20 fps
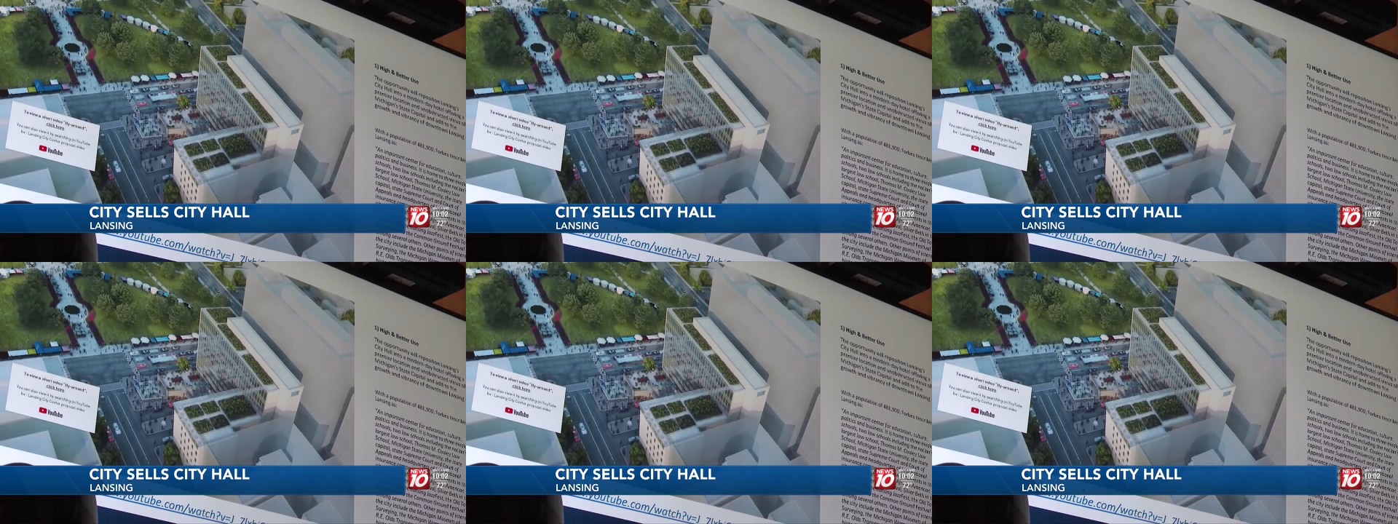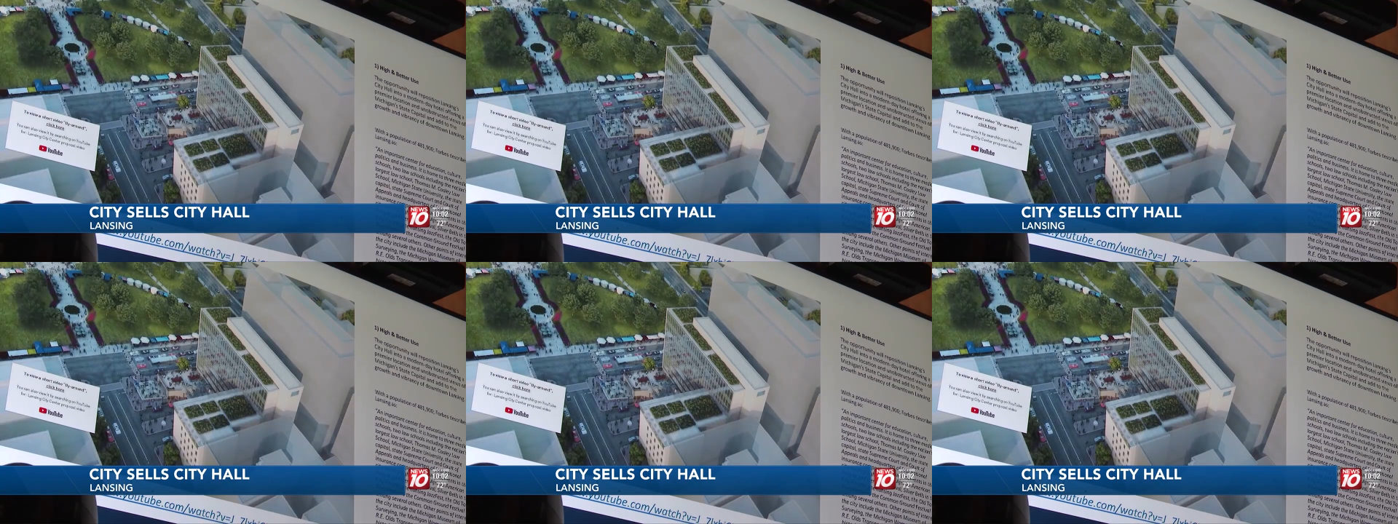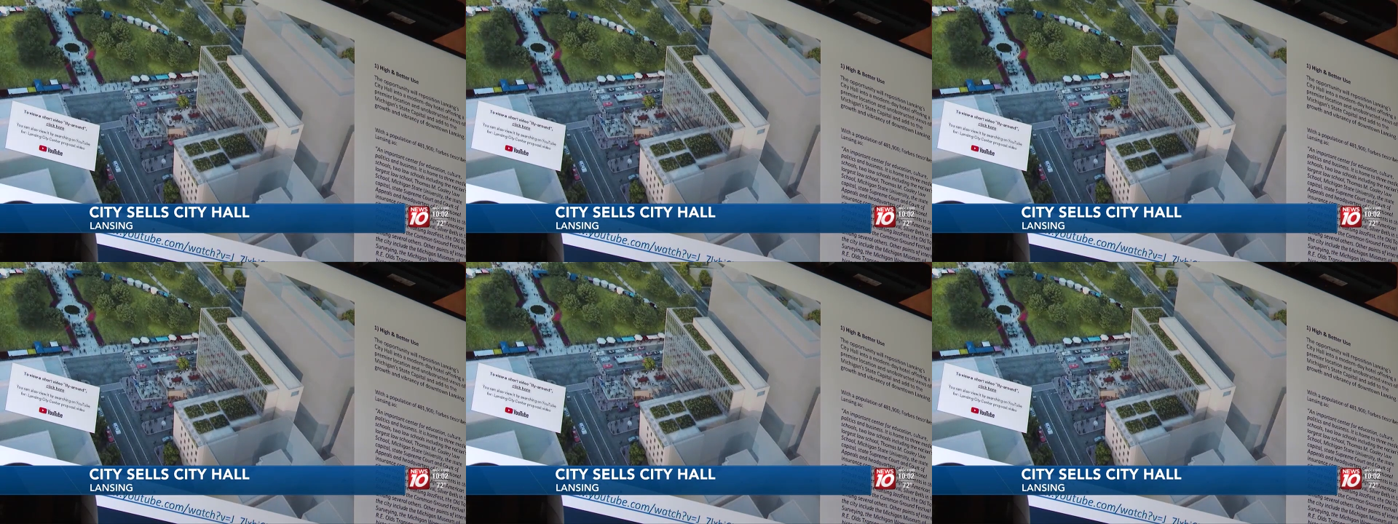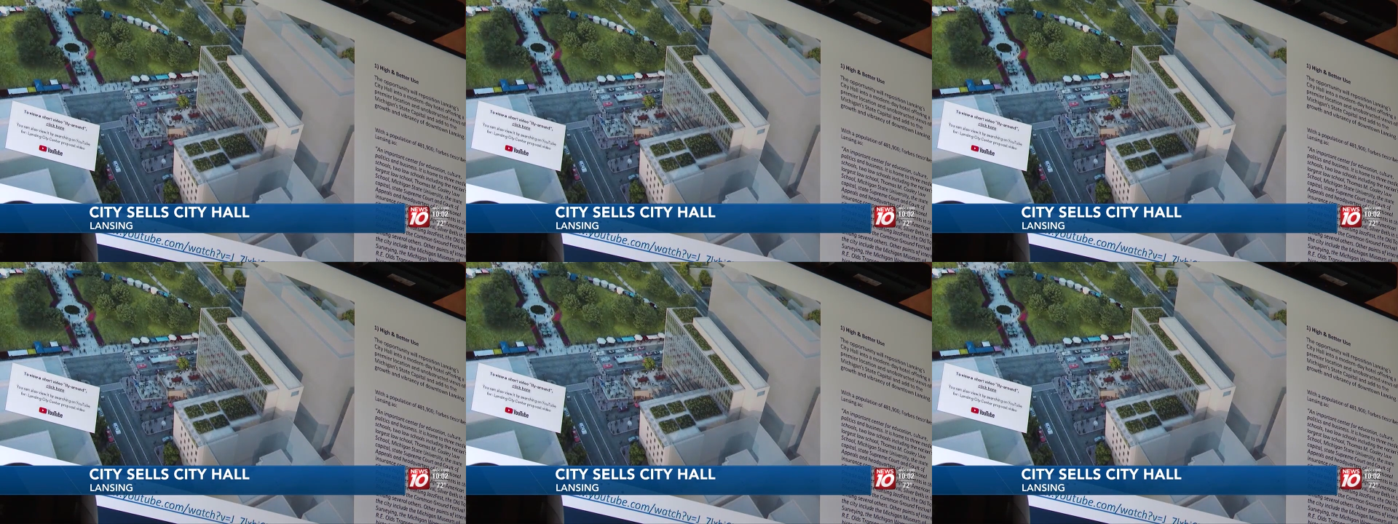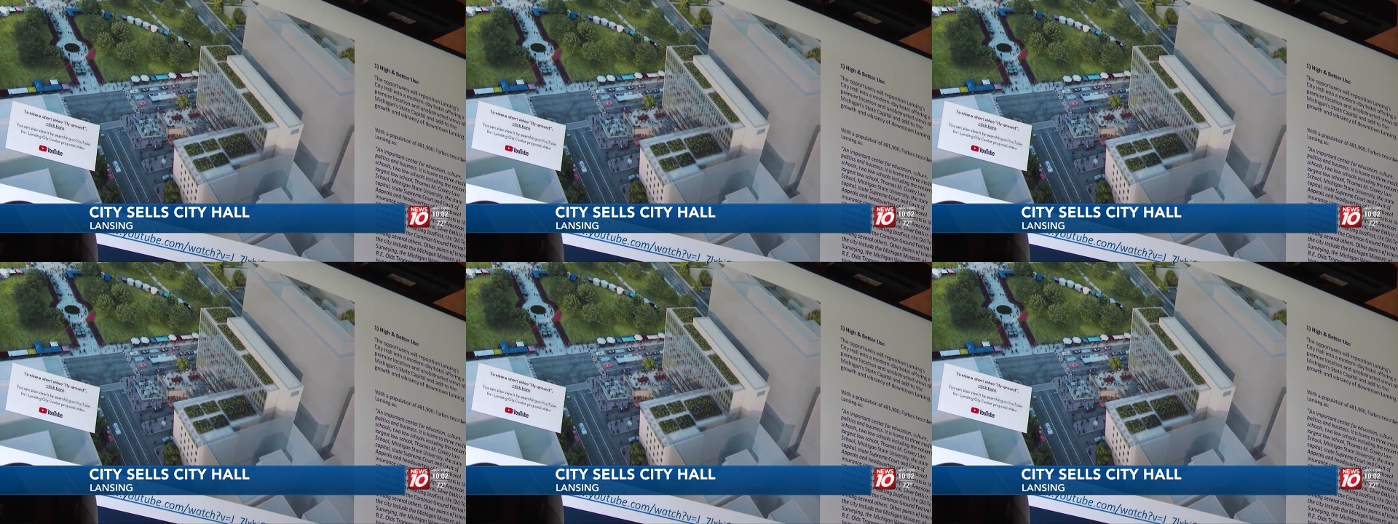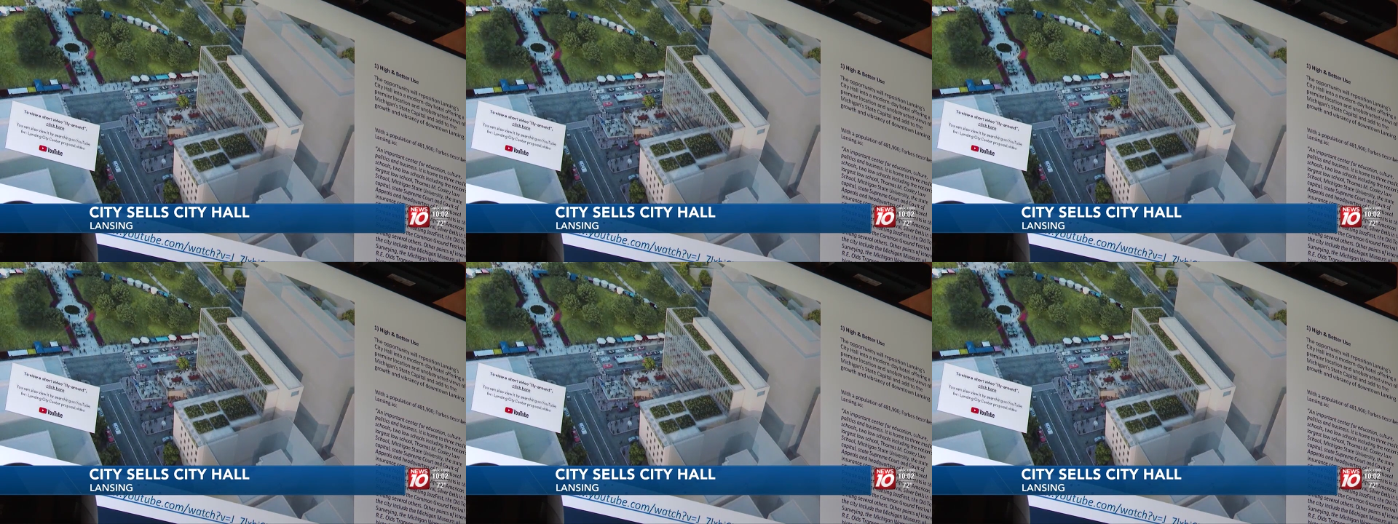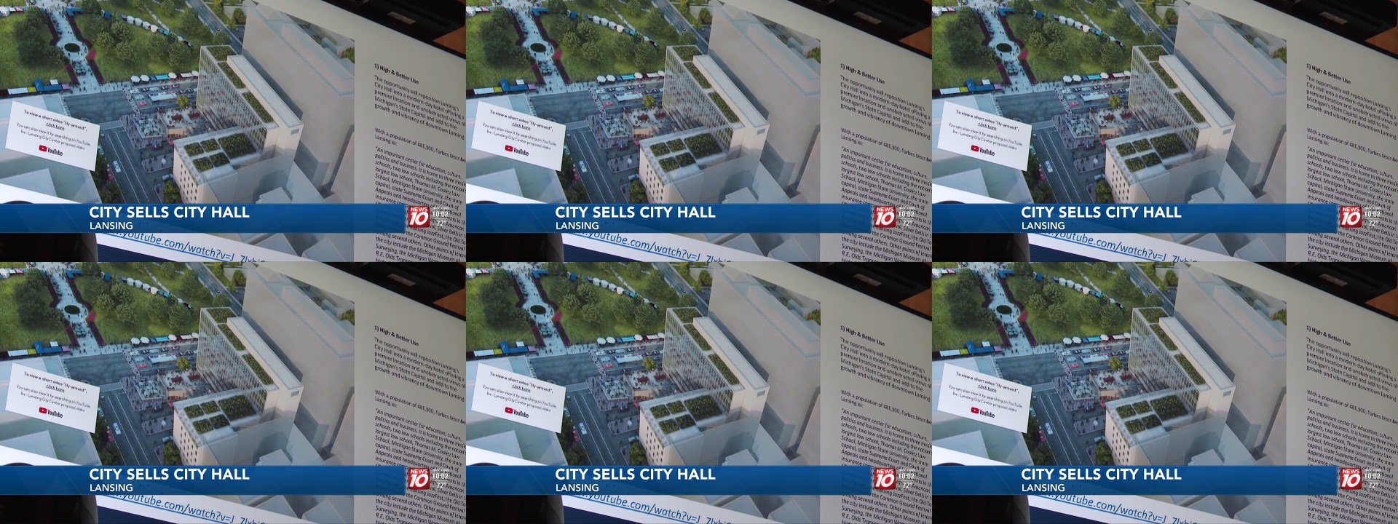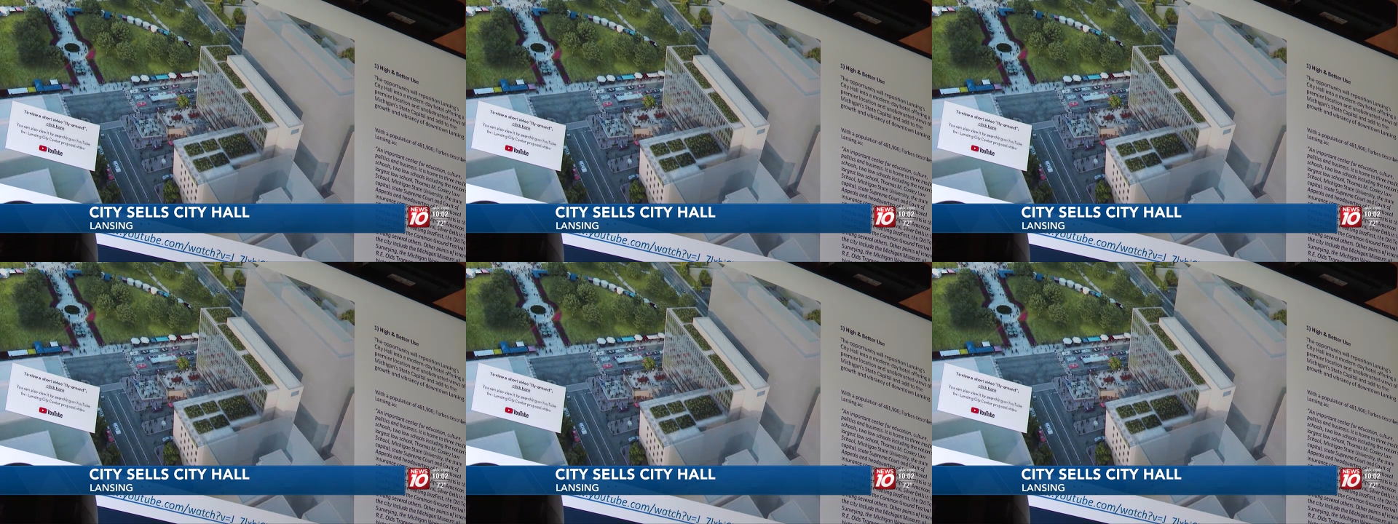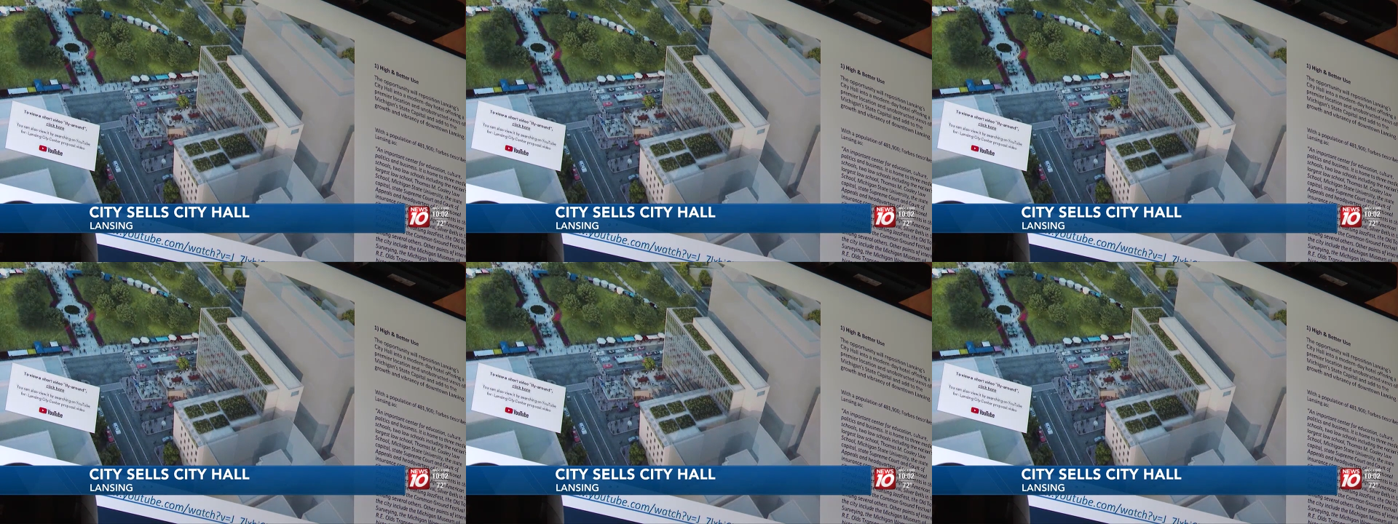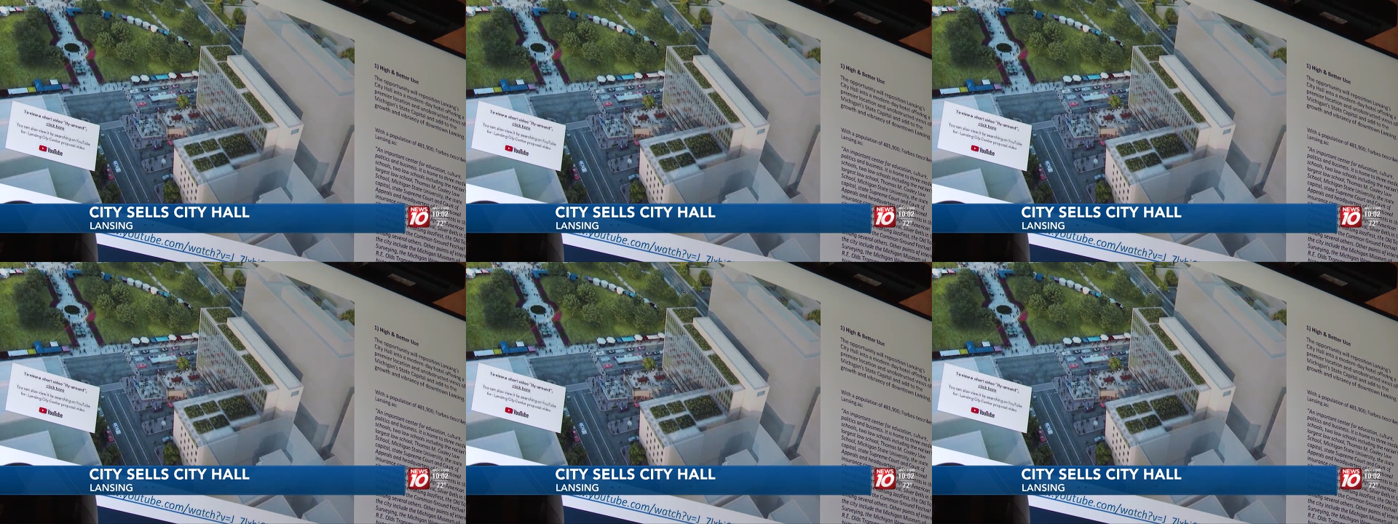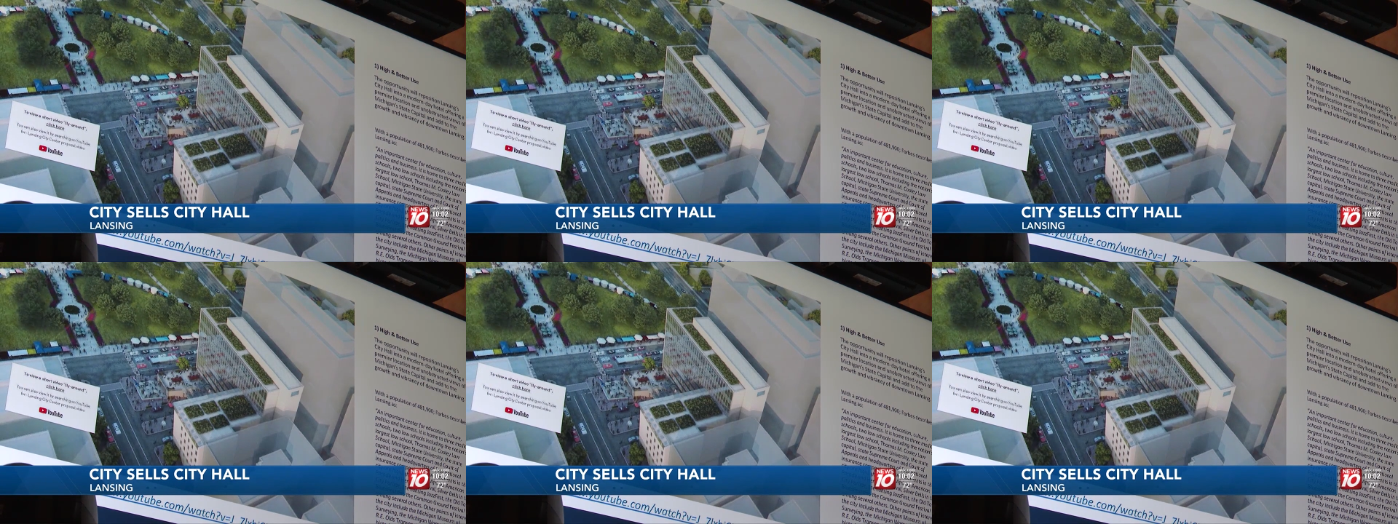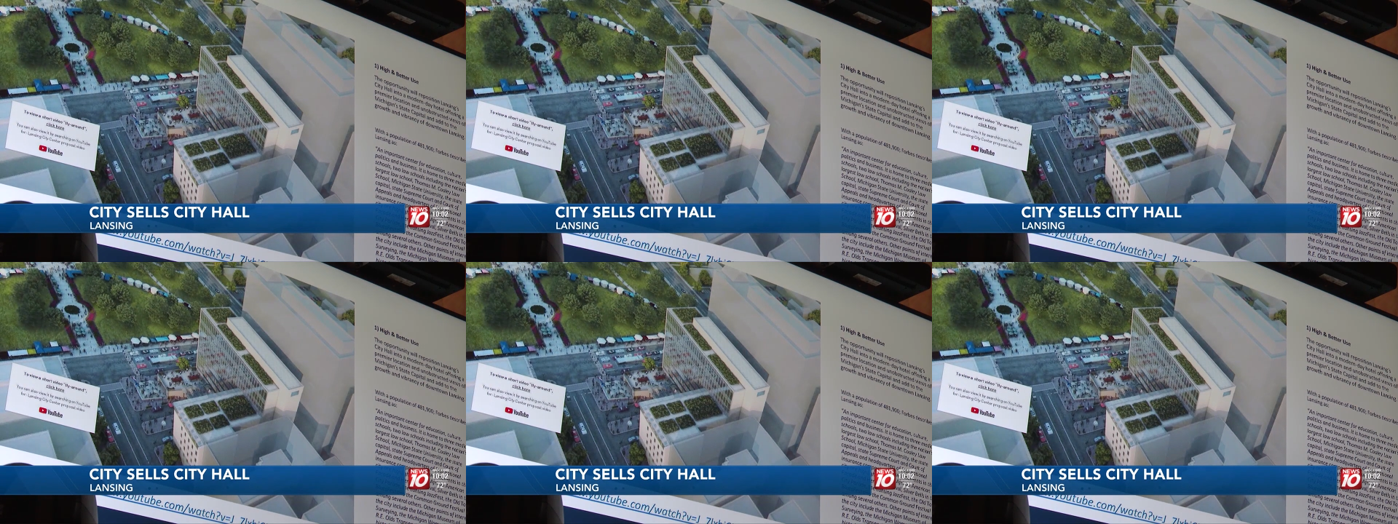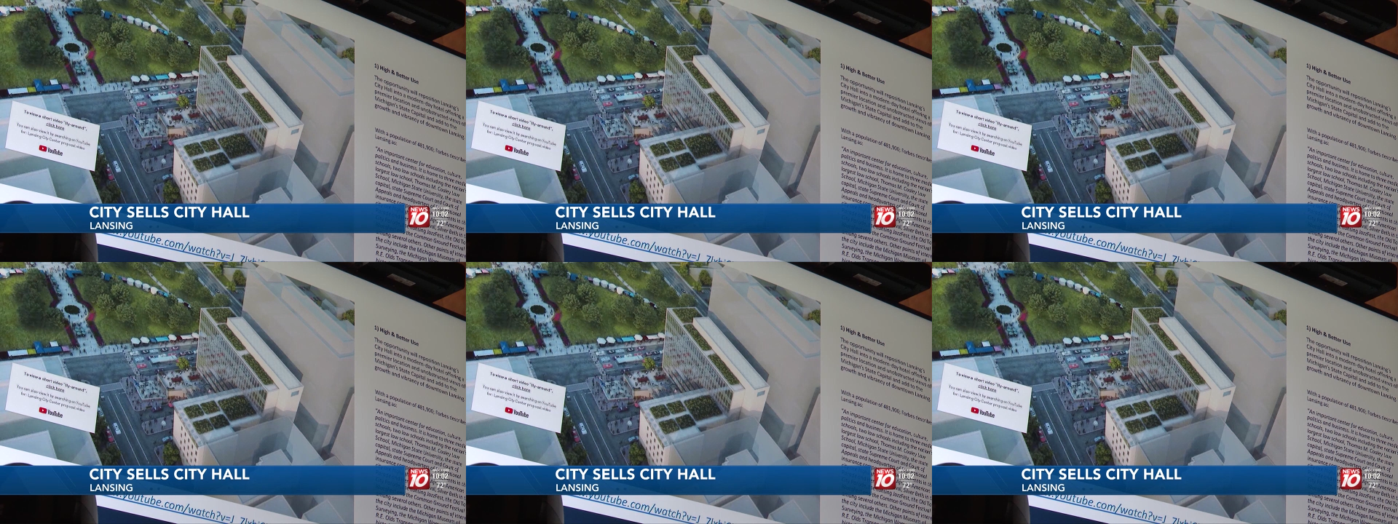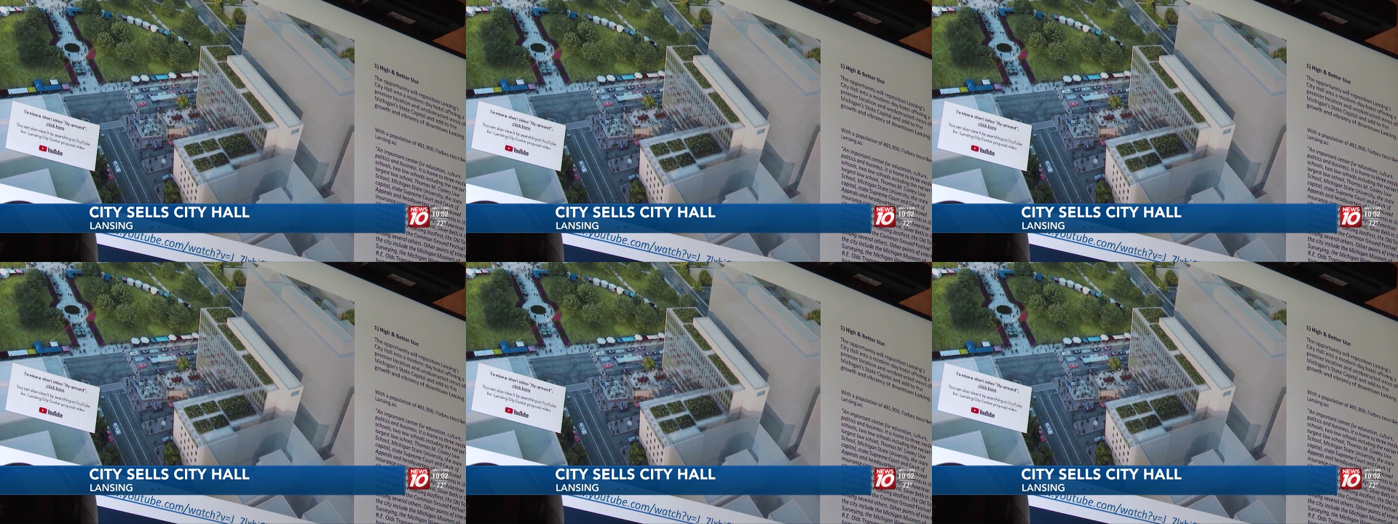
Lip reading: [unreadable: no face in view]